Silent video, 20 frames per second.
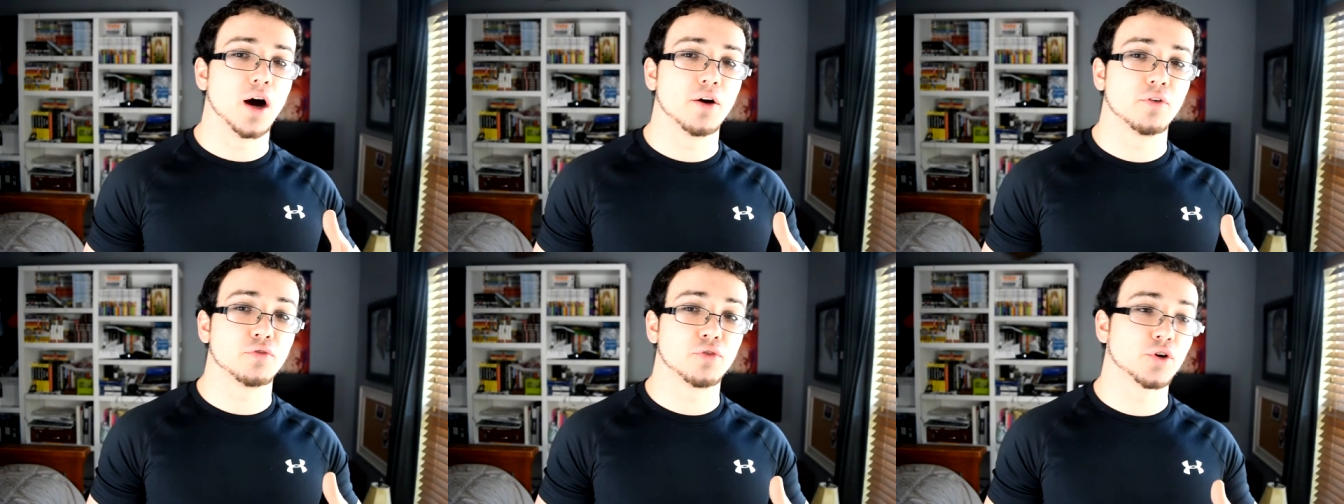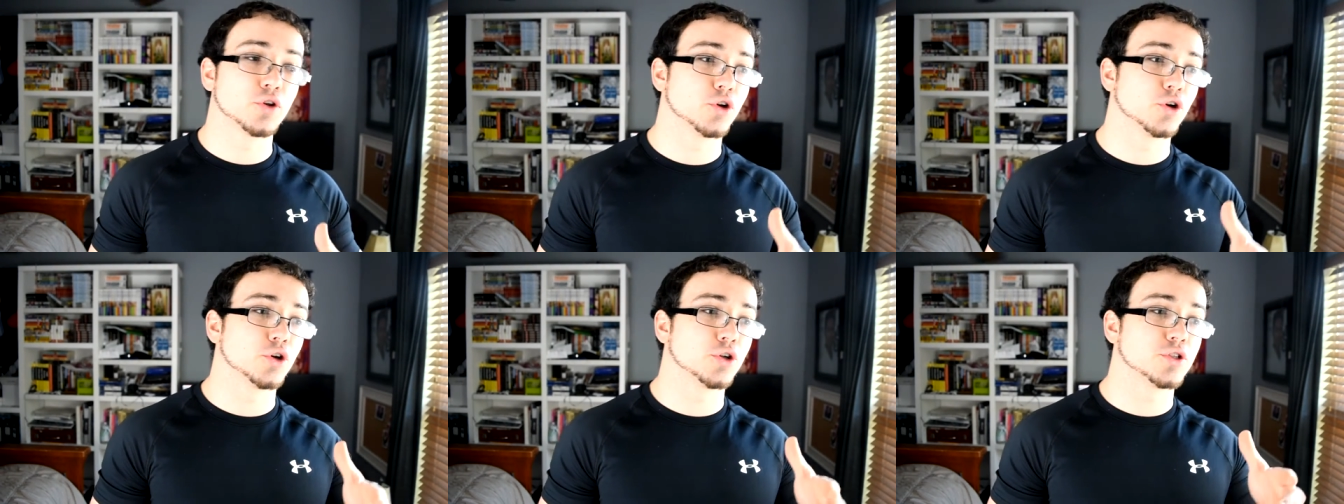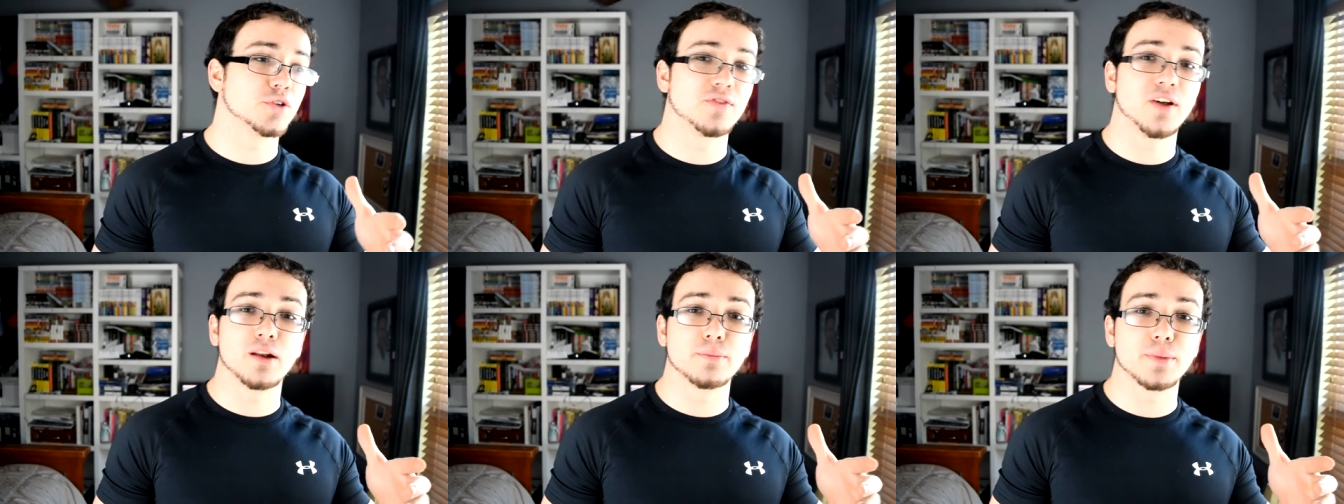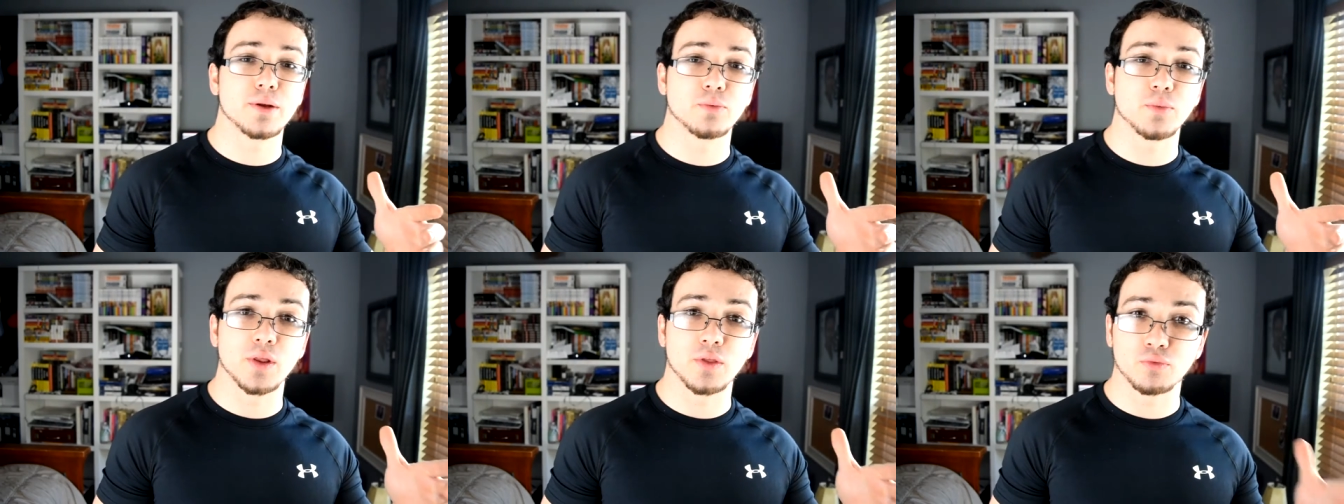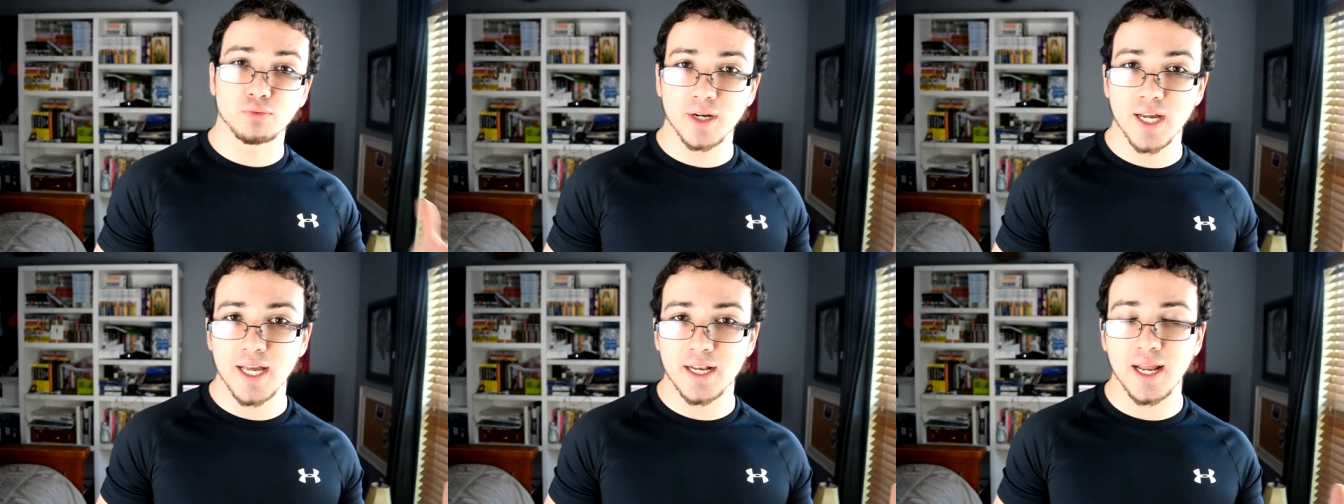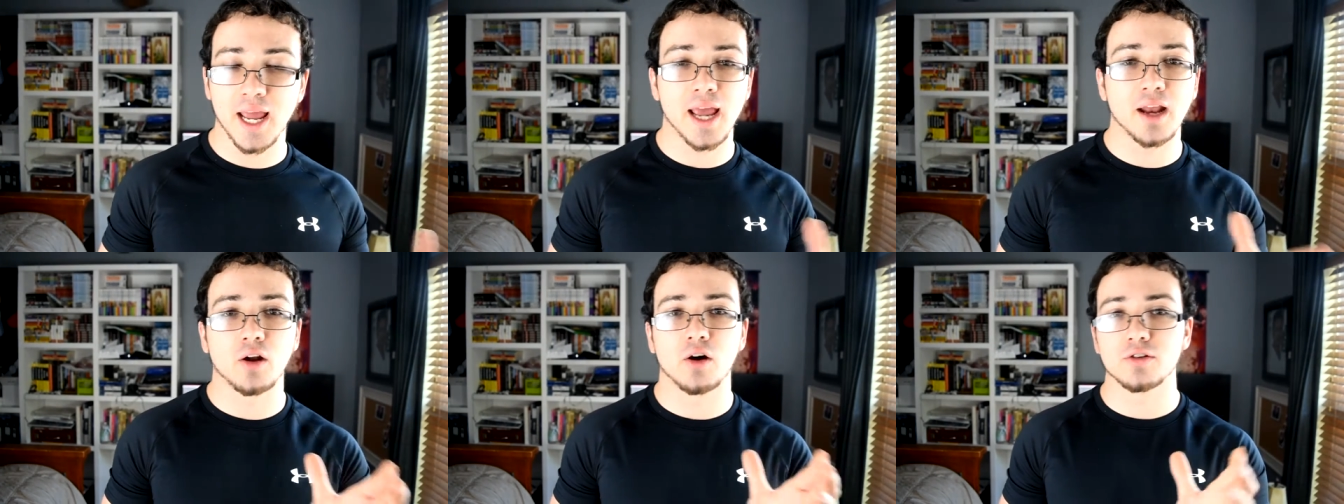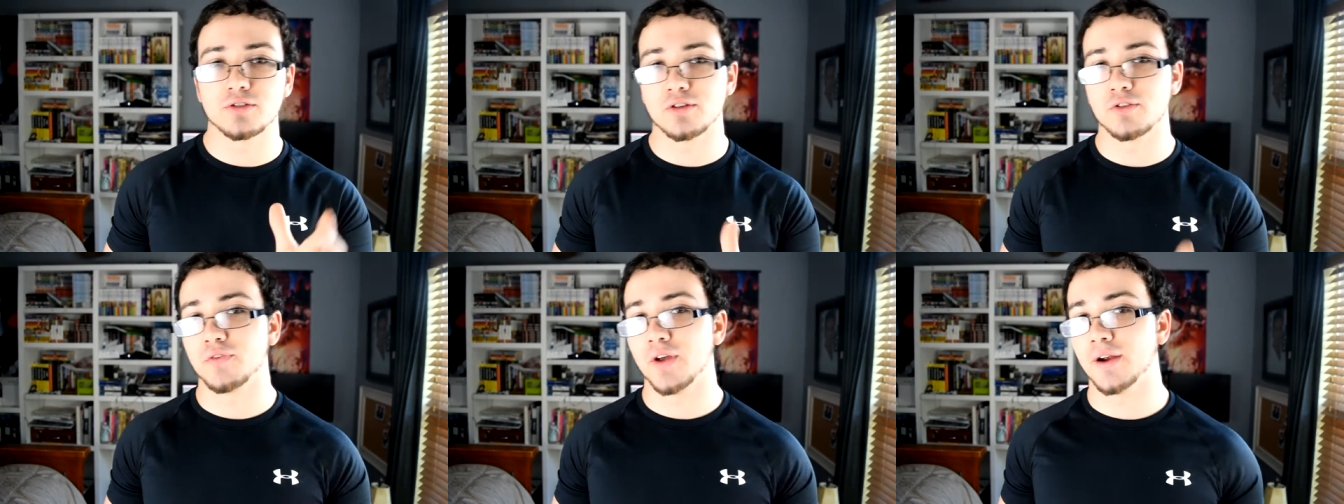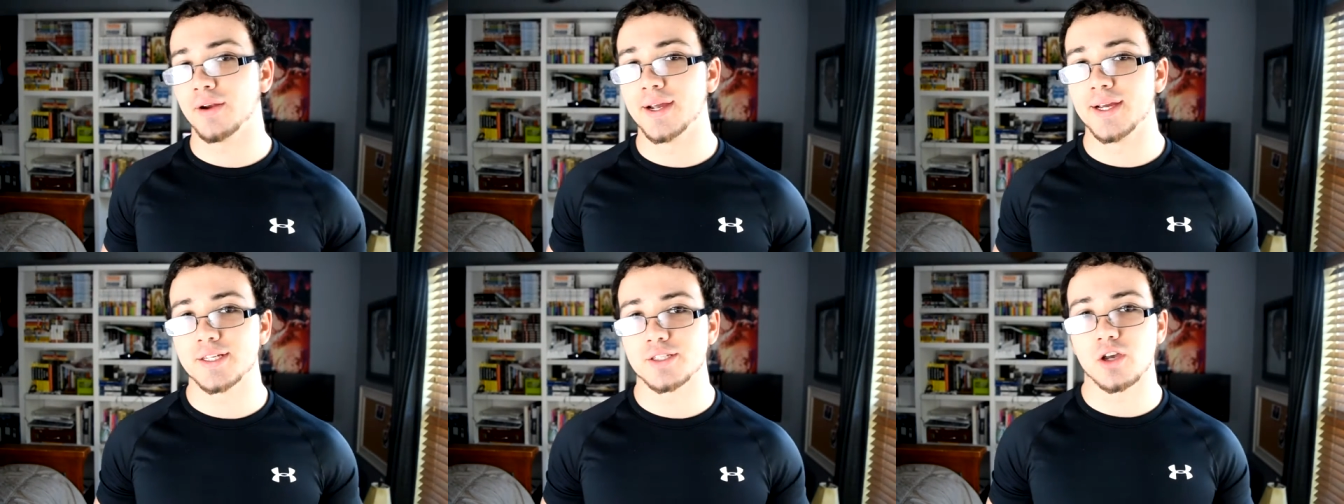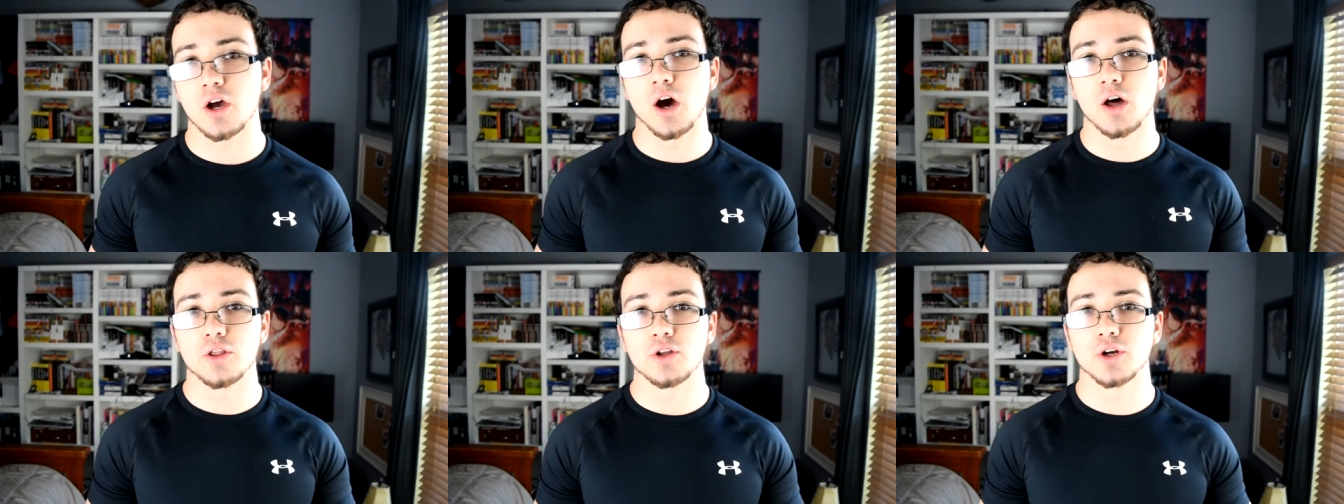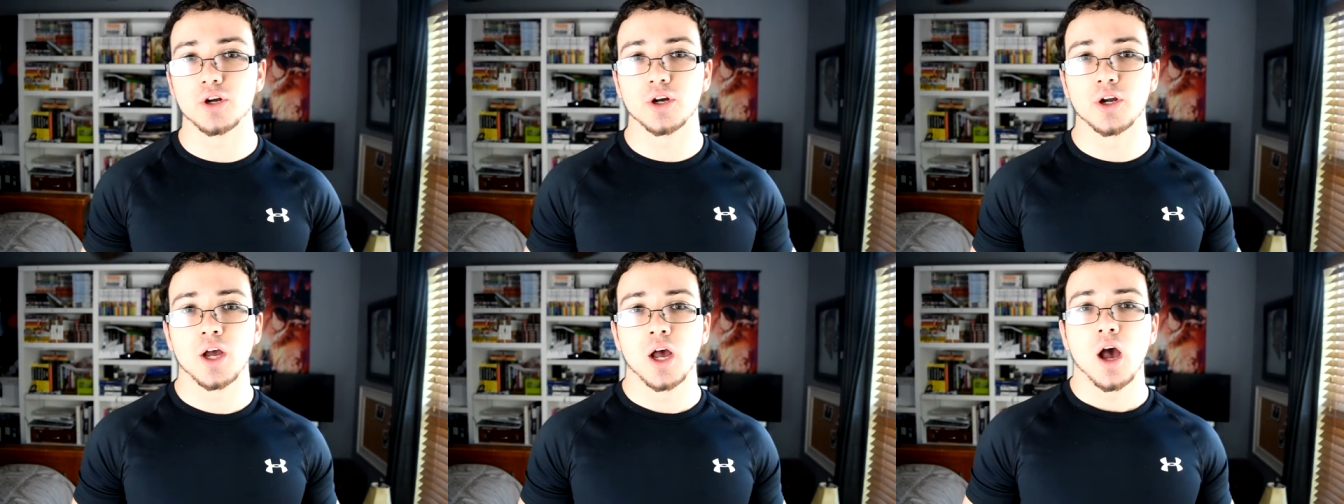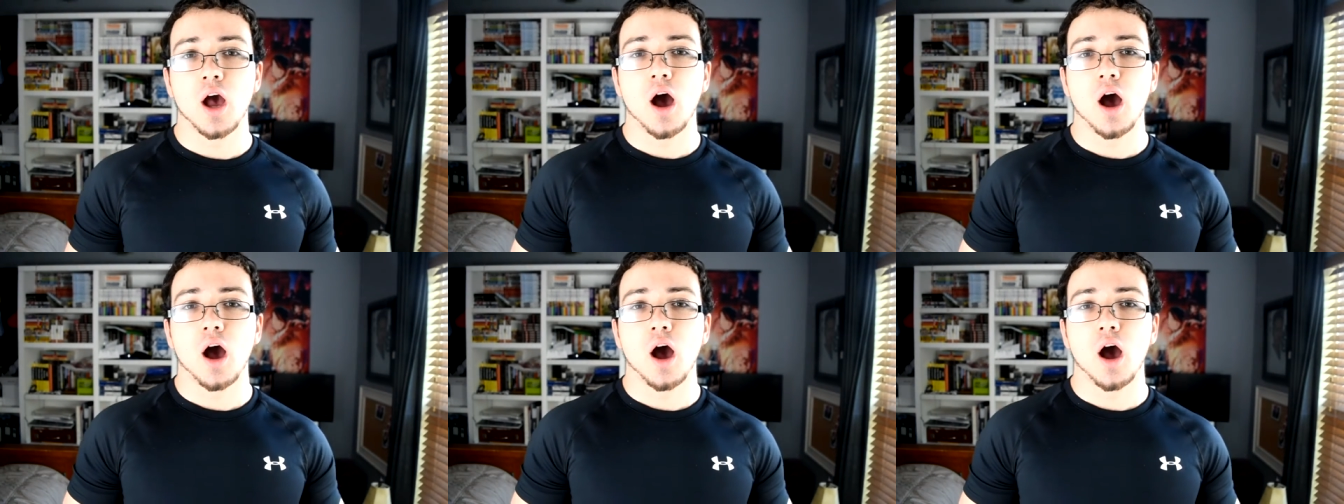further development with Rin and also various other